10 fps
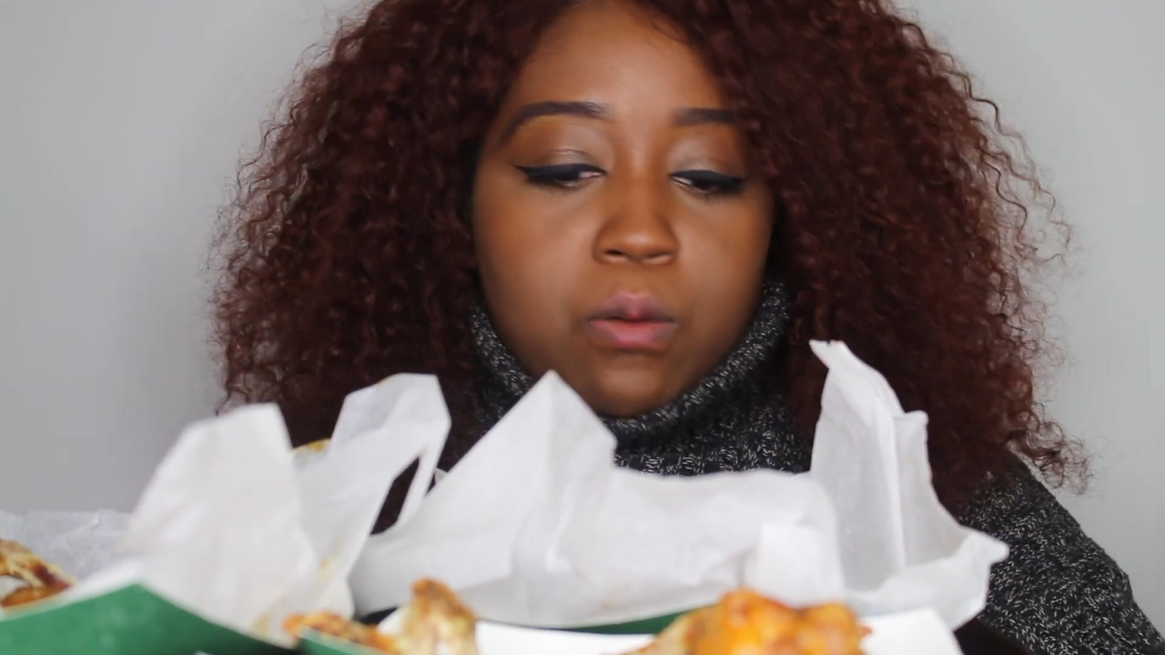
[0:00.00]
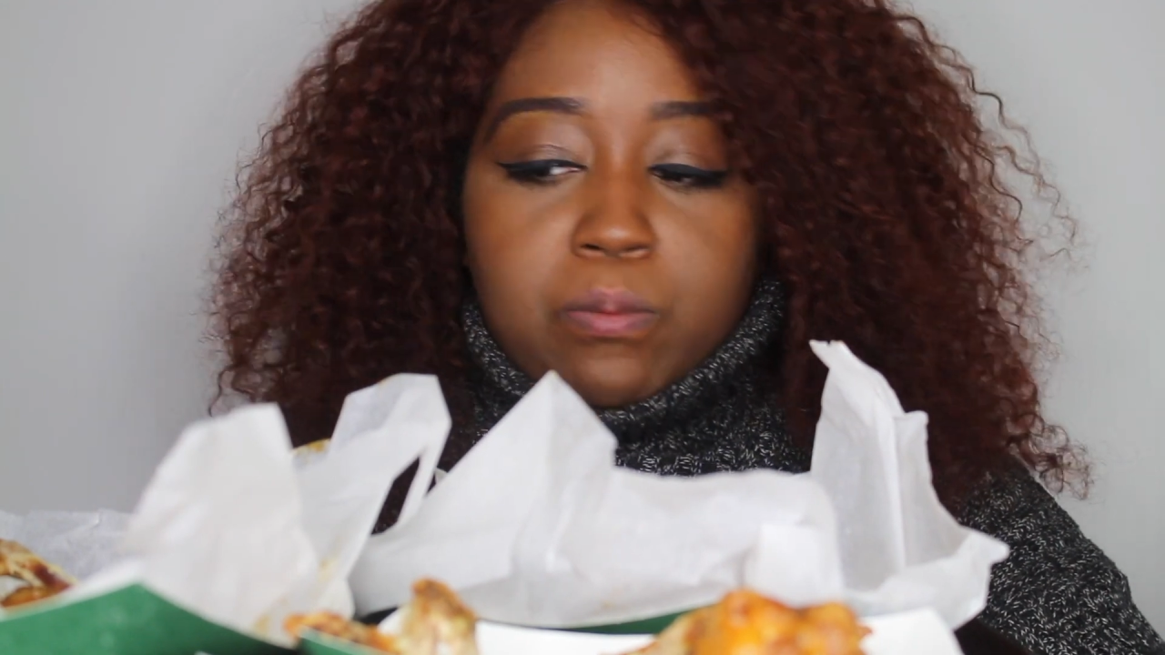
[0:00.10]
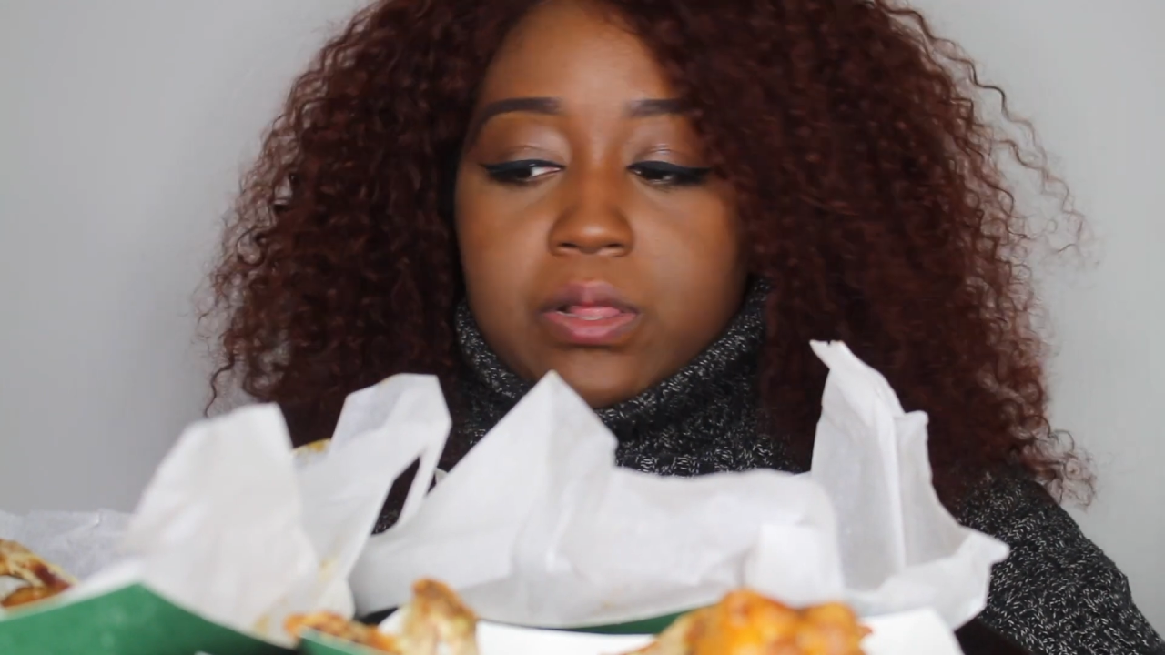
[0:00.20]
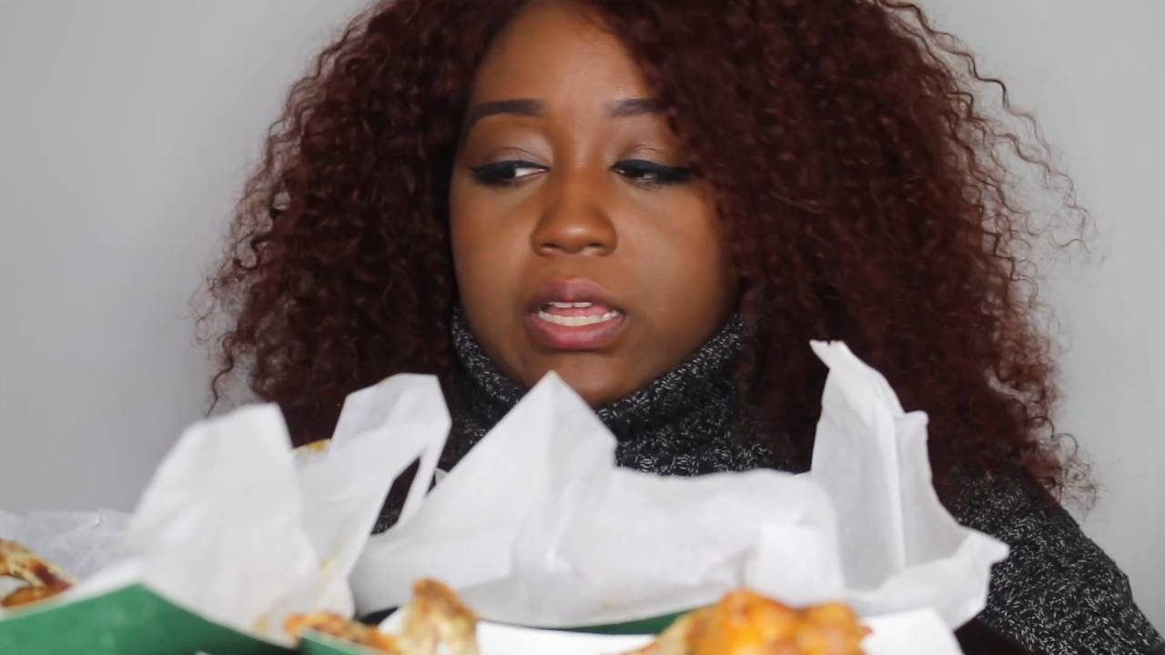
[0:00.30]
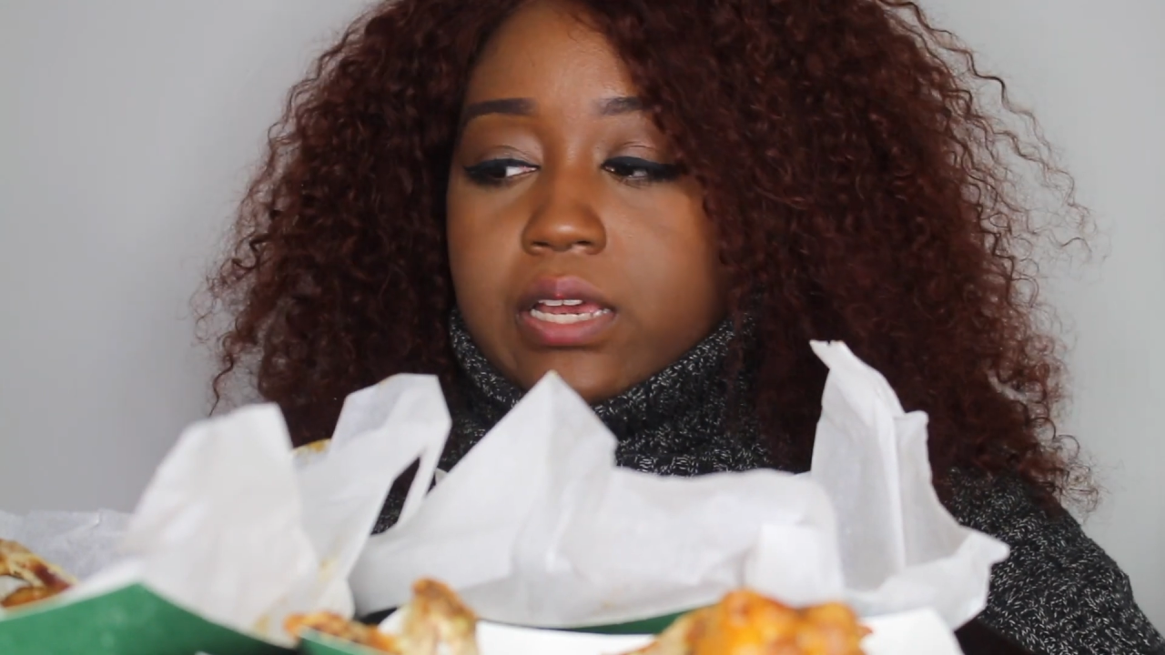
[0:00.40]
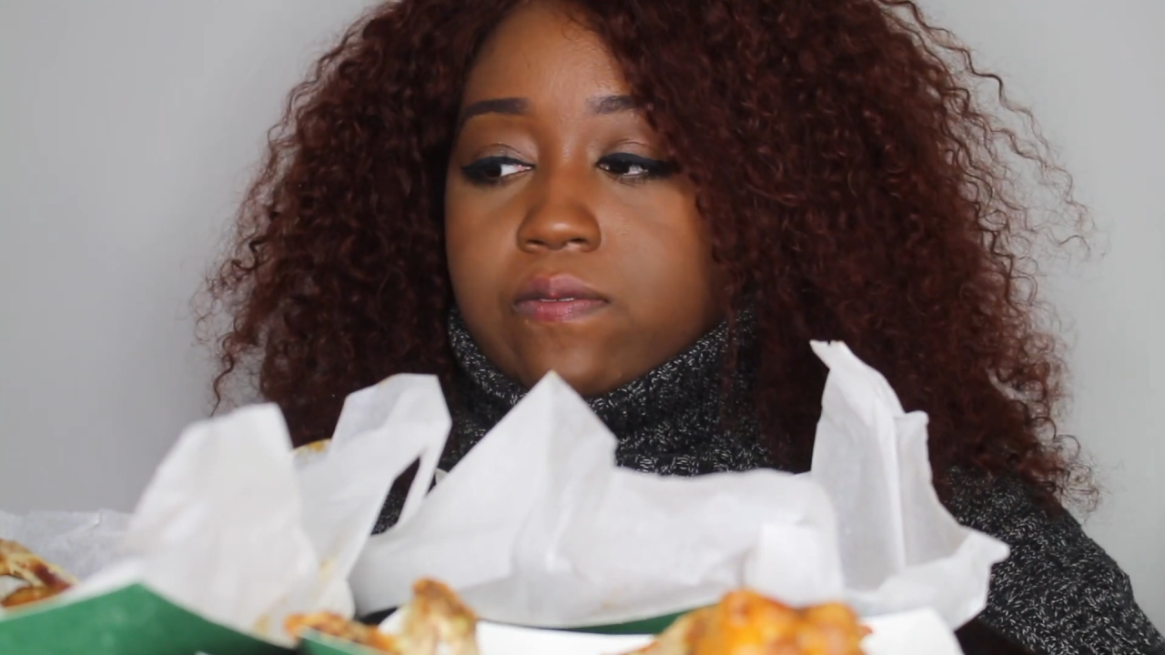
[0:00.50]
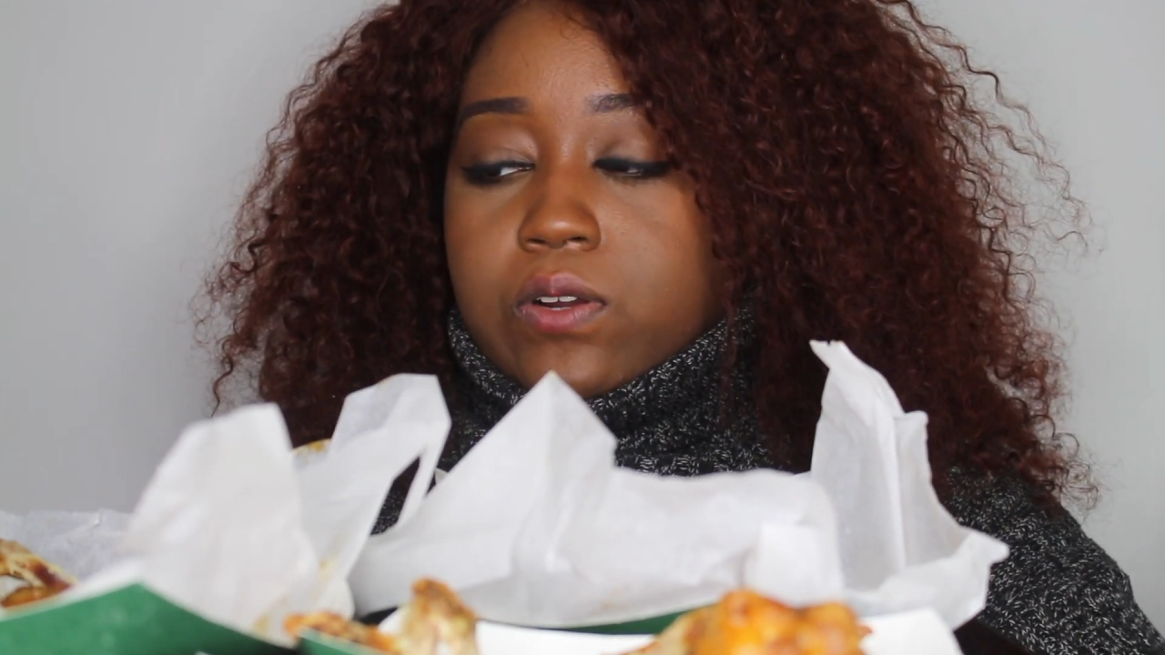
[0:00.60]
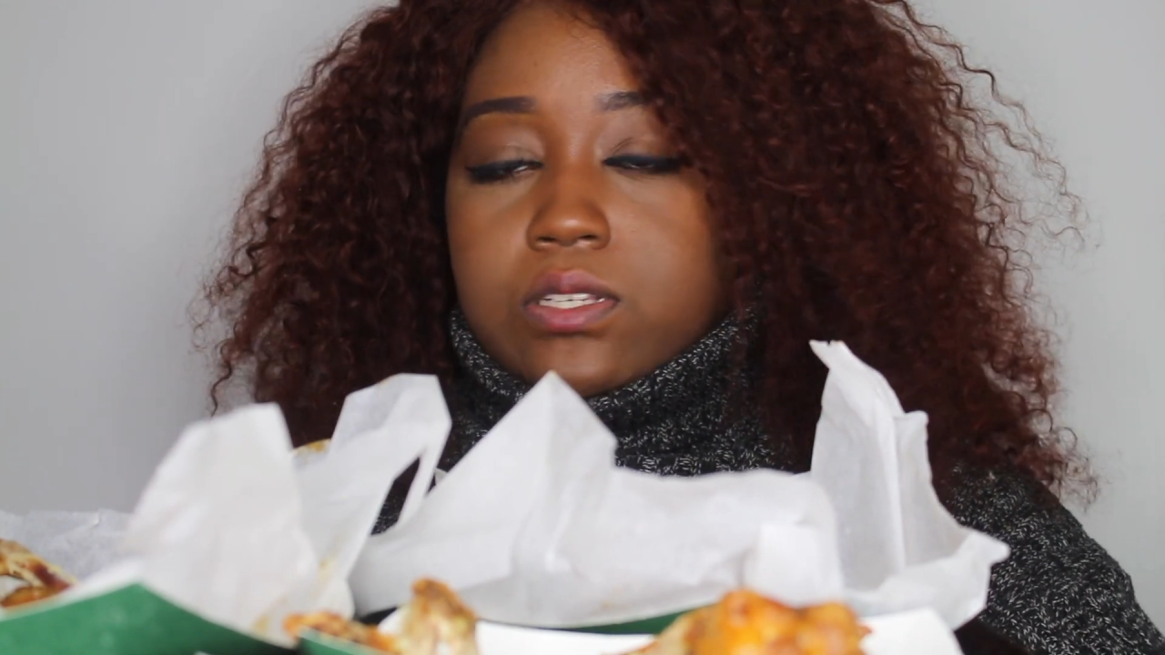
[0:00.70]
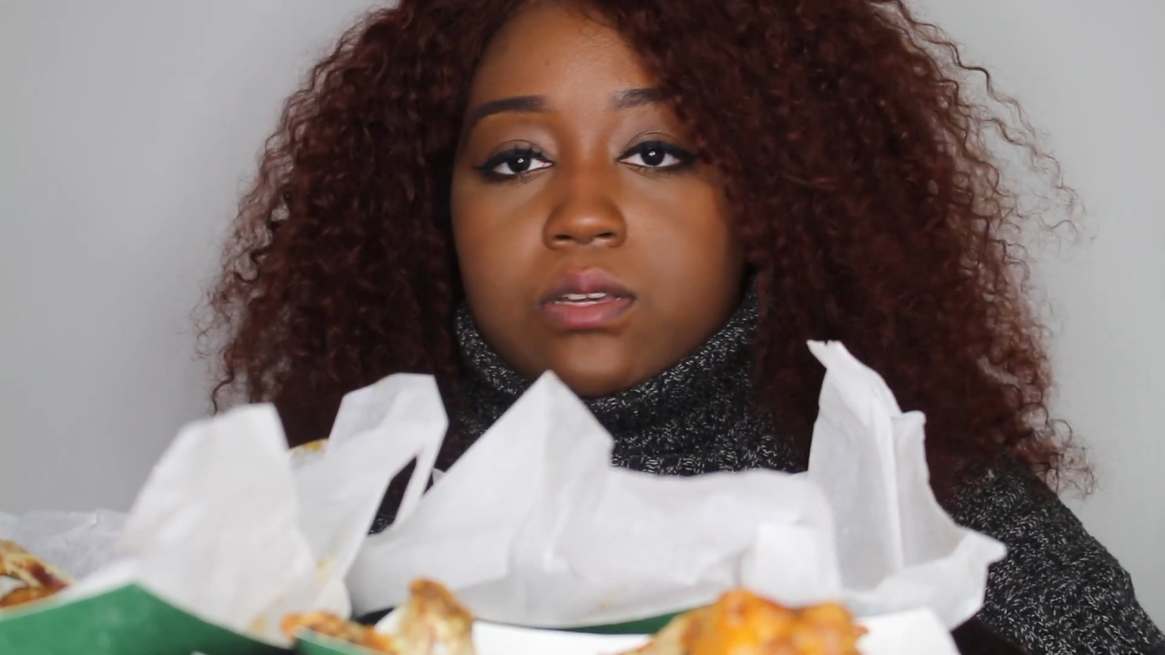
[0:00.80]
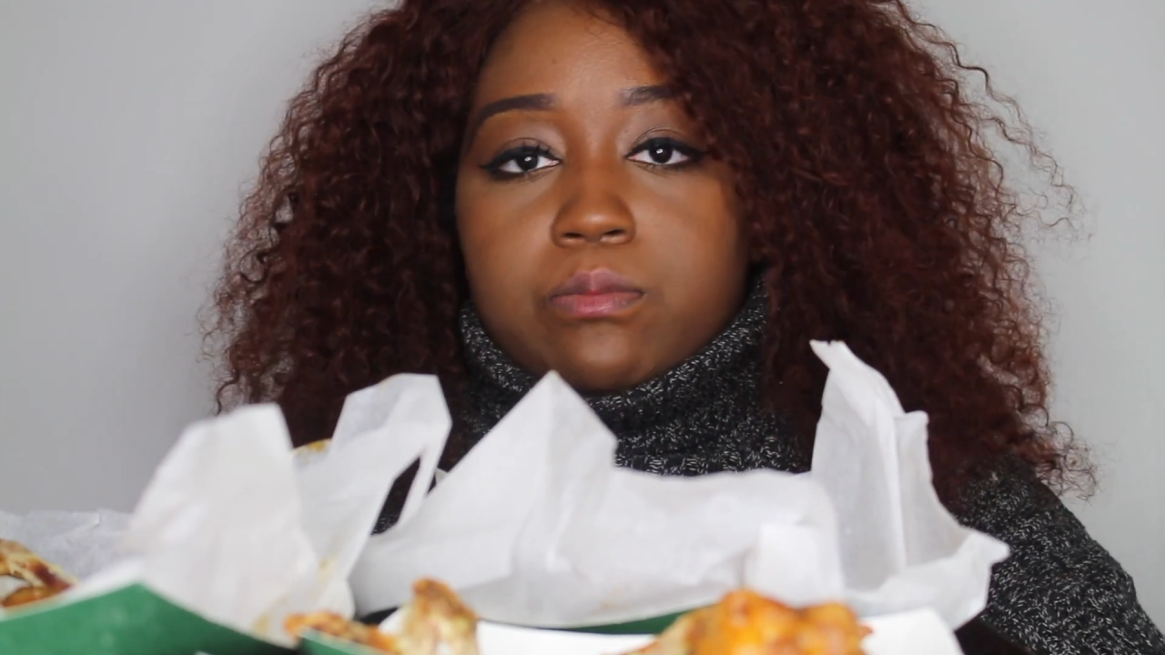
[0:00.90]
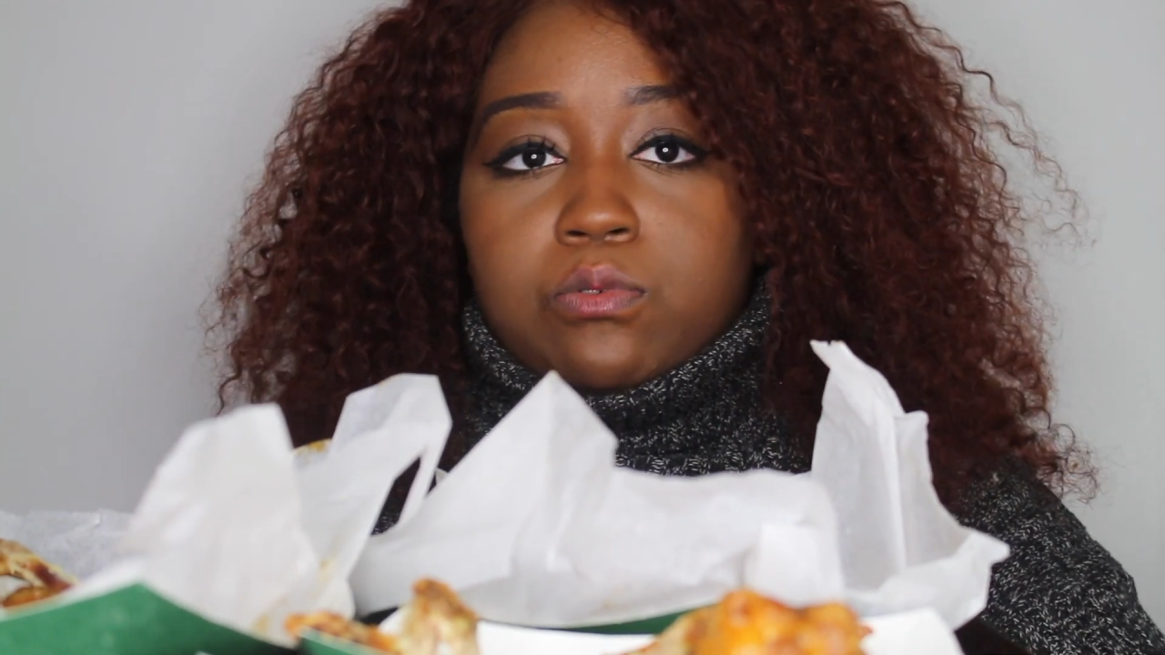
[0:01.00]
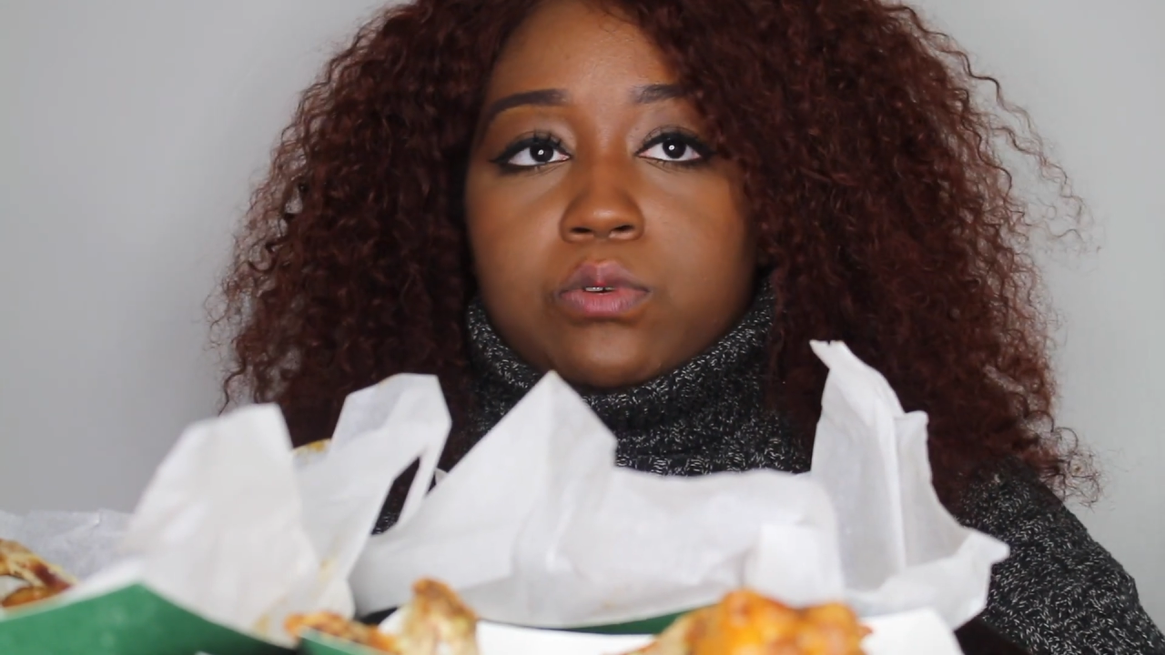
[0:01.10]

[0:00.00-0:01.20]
But like for example